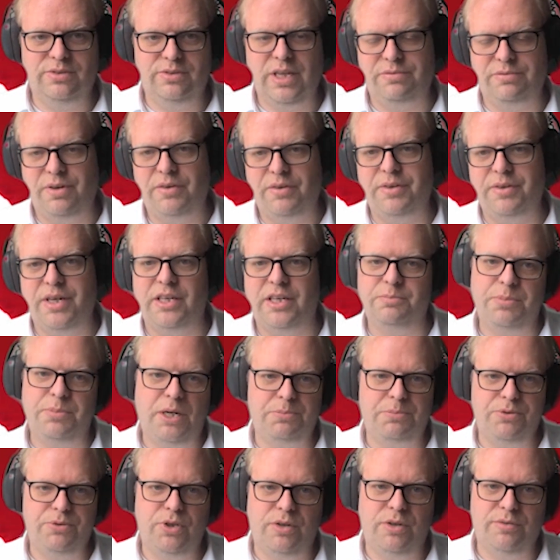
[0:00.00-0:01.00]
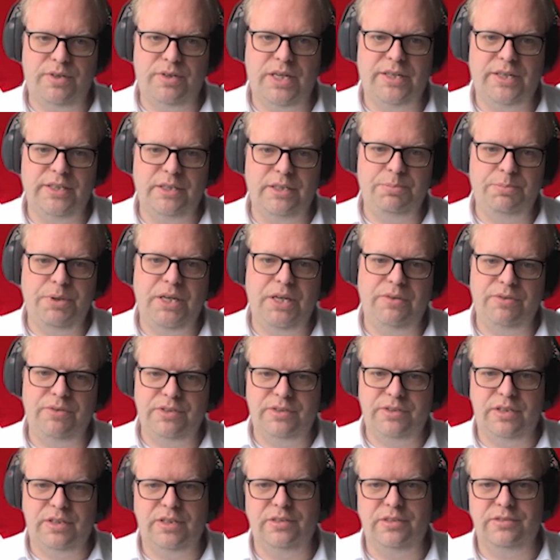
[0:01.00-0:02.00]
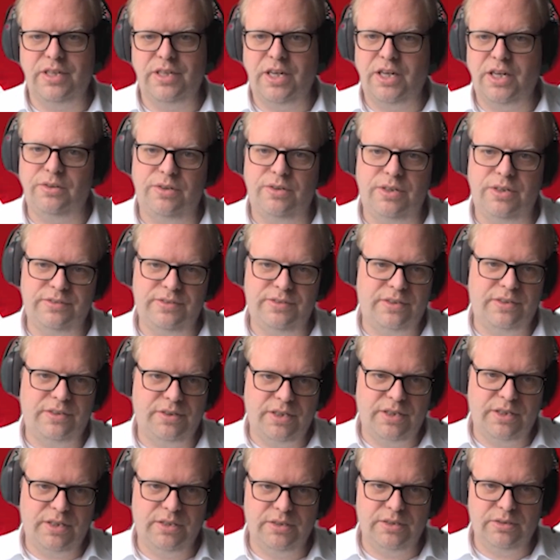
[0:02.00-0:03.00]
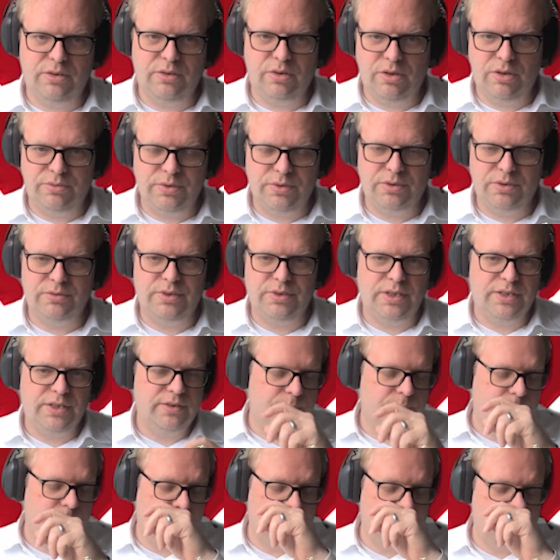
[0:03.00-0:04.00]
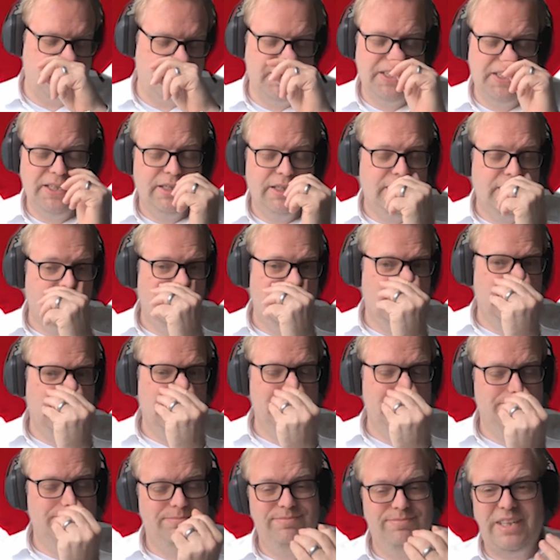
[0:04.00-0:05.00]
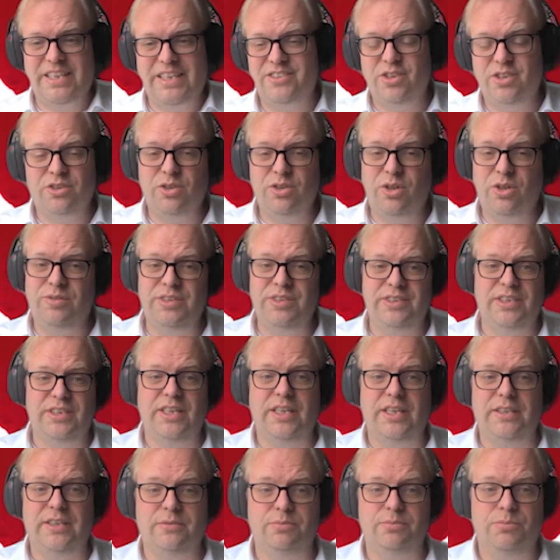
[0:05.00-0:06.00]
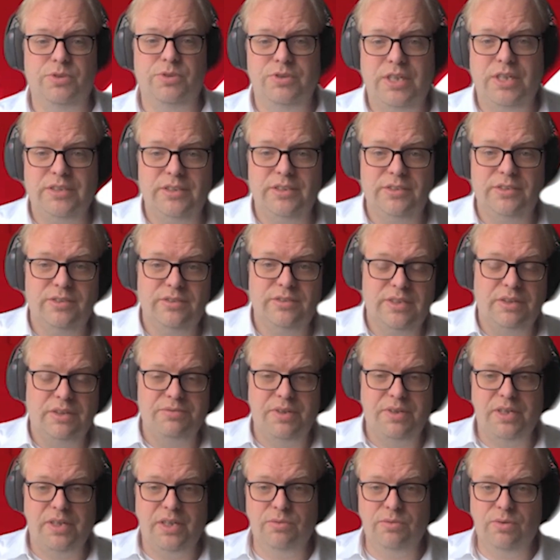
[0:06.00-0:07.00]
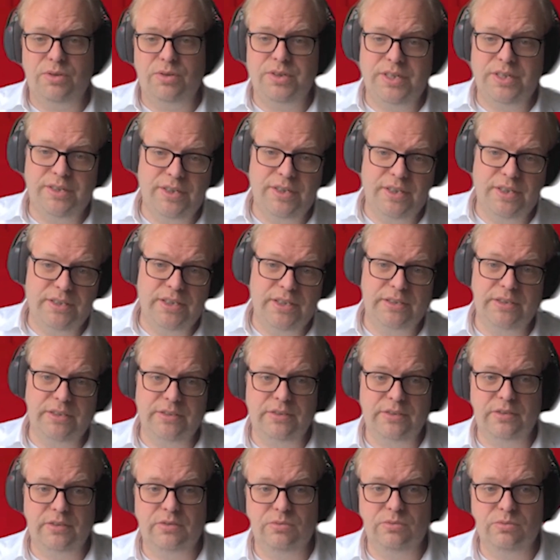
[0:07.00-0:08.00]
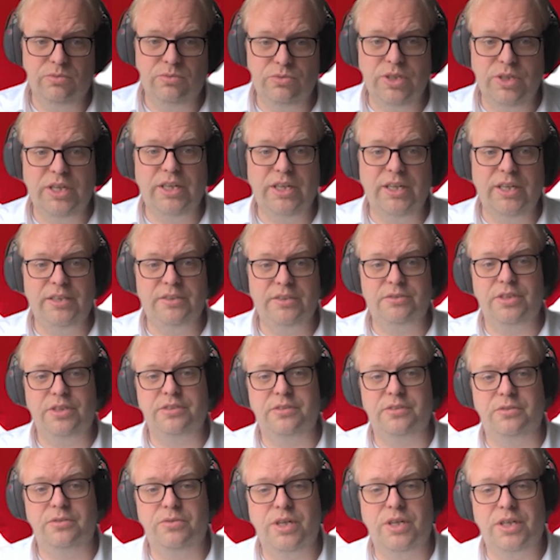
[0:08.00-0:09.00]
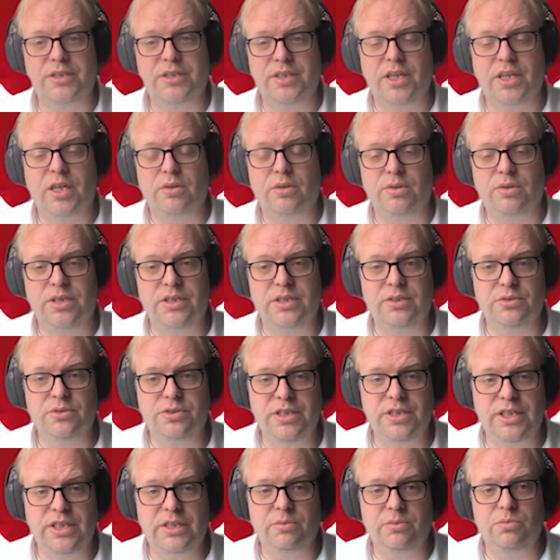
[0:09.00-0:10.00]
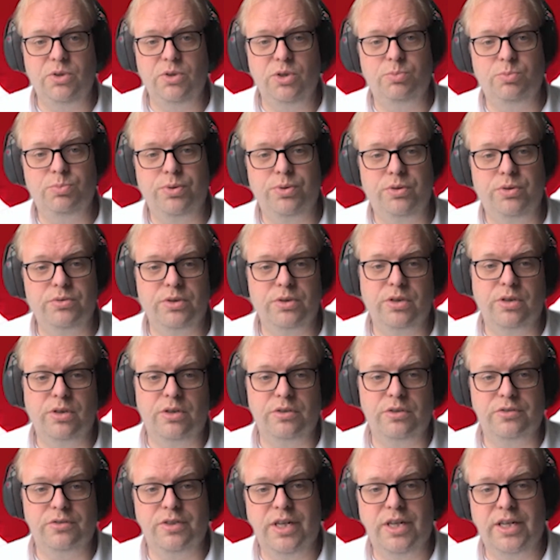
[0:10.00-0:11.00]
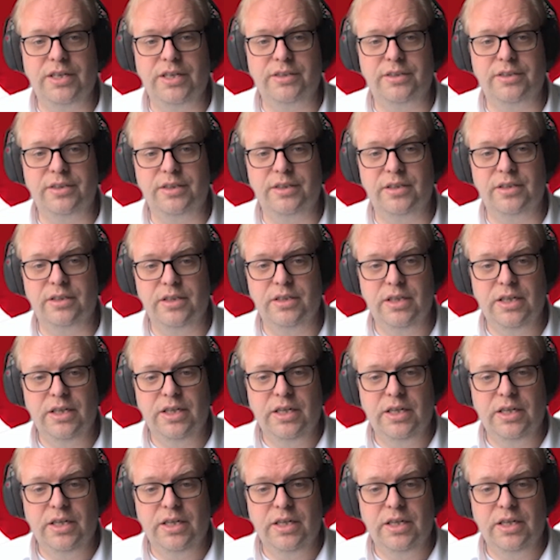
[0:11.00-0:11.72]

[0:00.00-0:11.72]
self-evident. Perhaps you have an IDP with second sign-on, etc., and all of those things, but that's not always the case. So that is definitely one area that is really interesting right now. And you see new protocols like the